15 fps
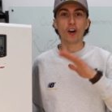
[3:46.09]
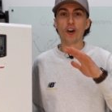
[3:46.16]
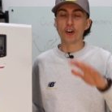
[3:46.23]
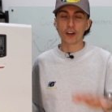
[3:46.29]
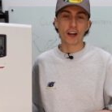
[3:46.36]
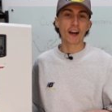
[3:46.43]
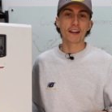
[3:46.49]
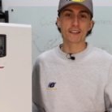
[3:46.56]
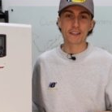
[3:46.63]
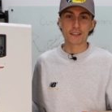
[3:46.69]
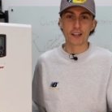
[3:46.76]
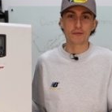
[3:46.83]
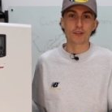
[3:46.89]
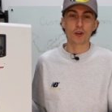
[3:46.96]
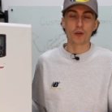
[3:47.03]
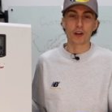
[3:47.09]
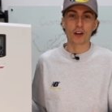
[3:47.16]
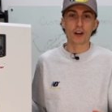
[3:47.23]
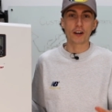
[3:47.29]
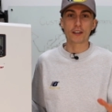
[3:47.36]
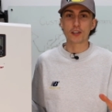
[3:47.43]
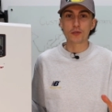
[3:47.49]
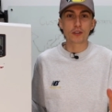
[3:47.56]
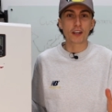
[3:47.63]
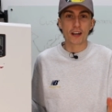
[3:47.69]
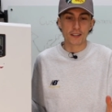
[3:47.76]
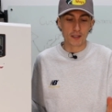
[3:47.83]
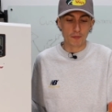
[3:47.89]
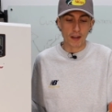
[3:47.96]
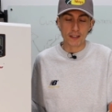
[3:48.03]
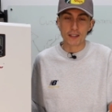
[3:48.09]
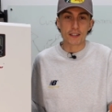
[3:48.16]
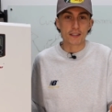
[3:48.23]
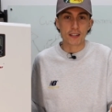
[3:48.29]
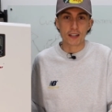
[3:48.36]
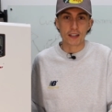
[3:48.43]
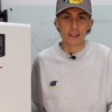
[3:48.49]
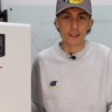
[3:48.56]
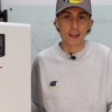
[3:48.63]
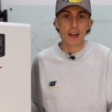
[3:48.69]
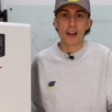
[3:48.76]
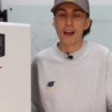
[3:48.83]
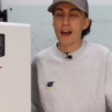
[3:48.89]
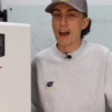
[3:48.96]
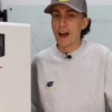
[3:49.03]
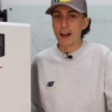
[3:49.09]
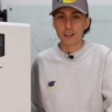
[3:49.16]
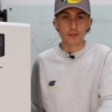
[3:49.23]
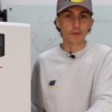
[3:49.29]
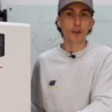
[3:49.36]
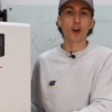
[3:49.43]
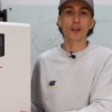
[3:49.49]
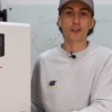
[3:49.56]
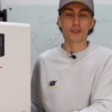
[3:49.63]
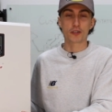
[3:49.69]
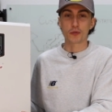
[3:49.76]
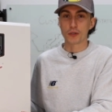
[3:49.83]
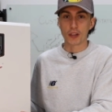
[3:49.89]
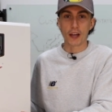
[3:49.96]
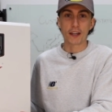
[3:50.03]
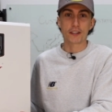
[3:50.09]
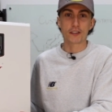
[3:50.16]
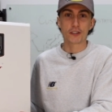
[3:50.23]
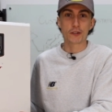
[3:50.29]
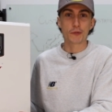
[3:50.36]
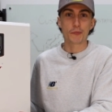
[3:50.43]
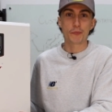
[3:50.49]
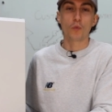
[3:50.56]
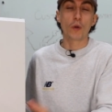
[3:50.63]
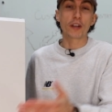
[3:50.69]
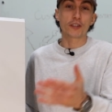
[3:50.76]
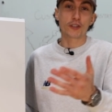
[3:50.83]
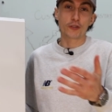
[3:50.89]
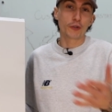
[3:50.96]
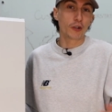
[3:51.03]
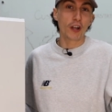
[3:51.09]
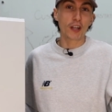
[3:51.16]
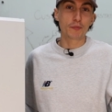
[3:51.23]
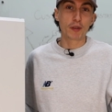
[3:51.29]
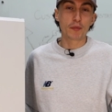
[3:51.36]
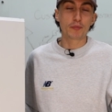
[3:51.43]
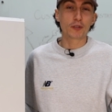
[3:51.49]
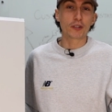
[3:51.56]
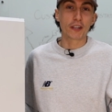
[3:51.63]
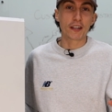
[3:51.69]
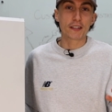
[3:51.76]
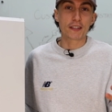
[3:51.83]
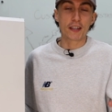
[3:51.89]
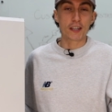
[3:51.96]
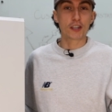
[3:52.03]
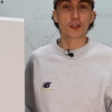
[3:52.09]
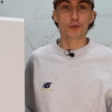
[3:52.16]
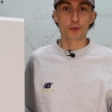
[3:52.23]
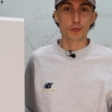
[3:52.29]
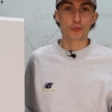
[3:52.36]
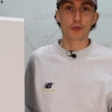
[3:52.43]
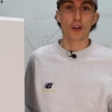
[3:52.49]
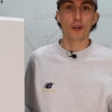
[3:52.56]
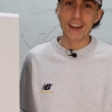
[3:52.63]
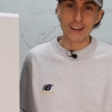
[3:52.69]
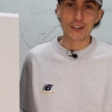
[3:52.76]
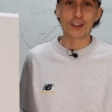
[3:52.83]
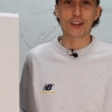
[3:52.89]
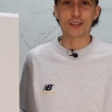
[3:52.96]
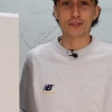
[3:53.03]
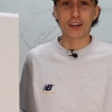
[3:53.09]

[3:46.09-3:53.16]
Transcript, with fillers: all kinds of stuff going on, you can customize these things as far as you would like to, which to a lot of people is a huge pro and a lot of